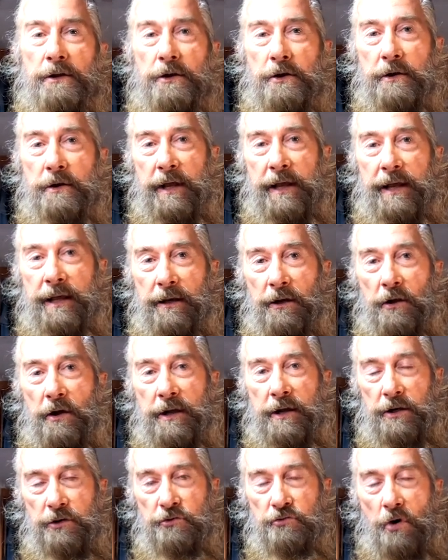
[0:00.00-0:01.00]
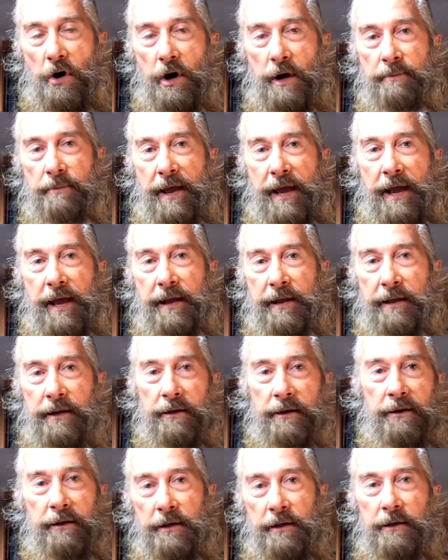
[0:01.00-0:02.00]
you can get like a dry bag
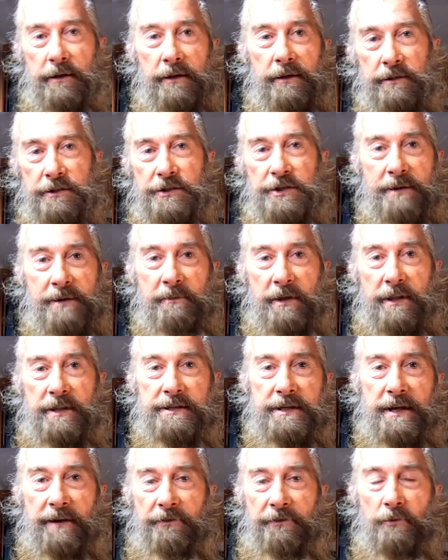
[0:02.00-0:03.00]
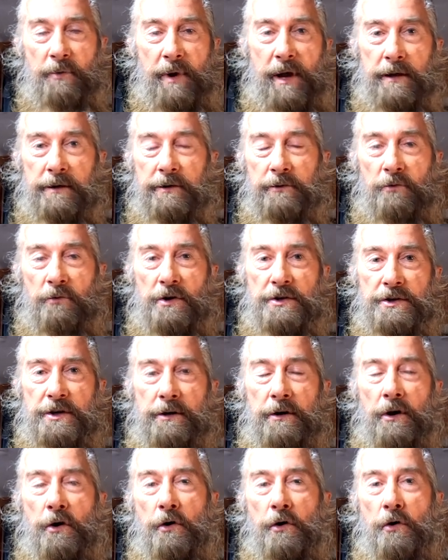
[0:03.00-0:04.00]
and shimmy the stuff around to wash
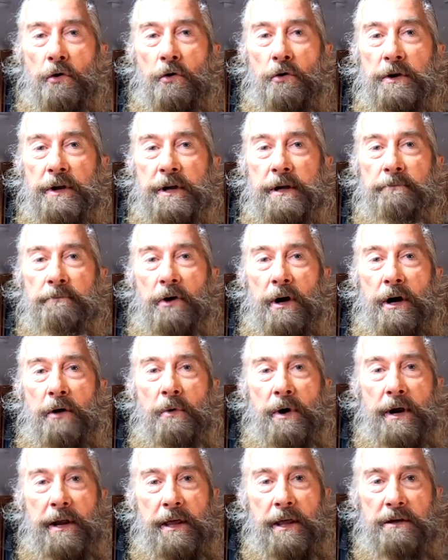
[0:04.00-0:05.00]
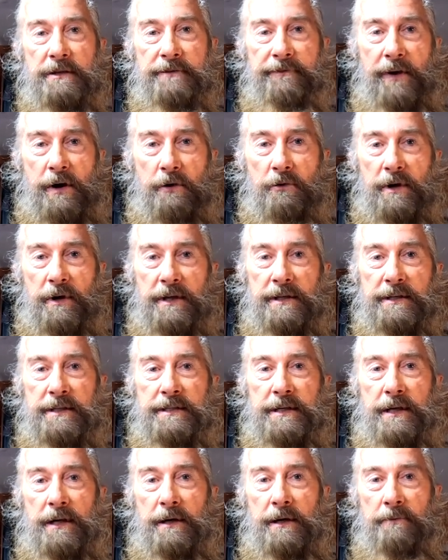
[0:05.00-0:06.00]
it, or you can buy one of those
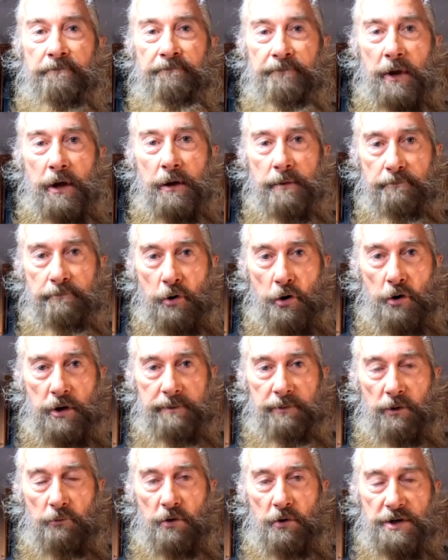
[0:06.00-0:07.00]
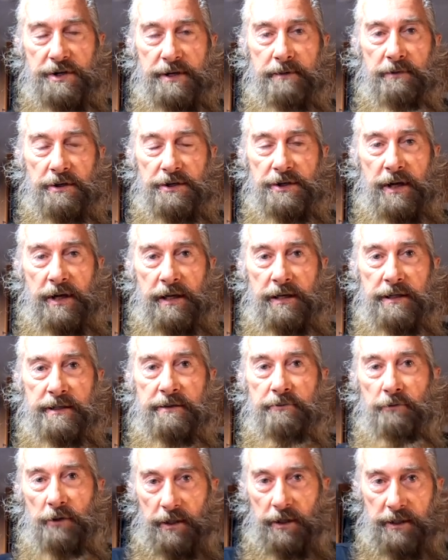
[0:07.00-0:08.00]
various portable washing
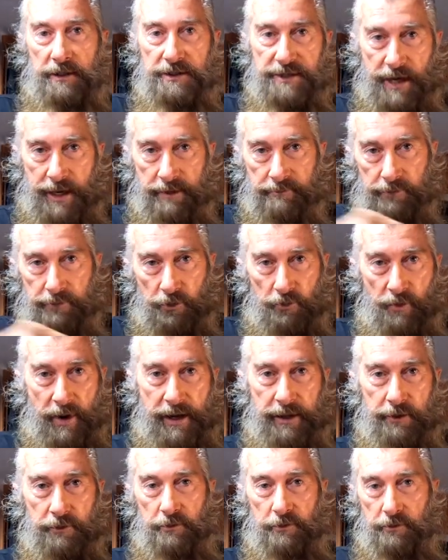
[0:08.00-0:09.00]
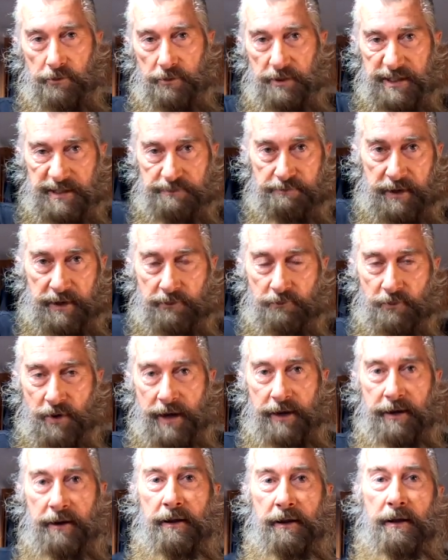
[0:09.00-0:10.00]
machines, like a tumble one or a spin
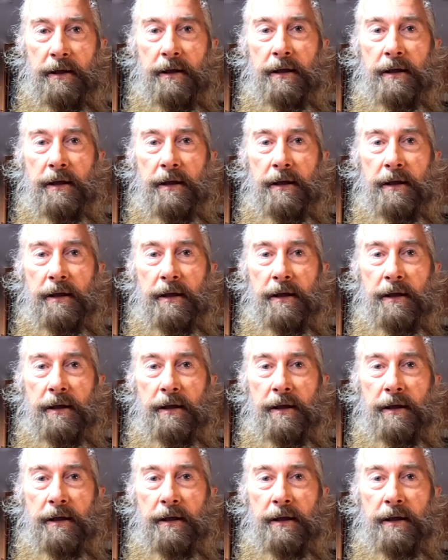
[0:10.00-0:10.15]
one.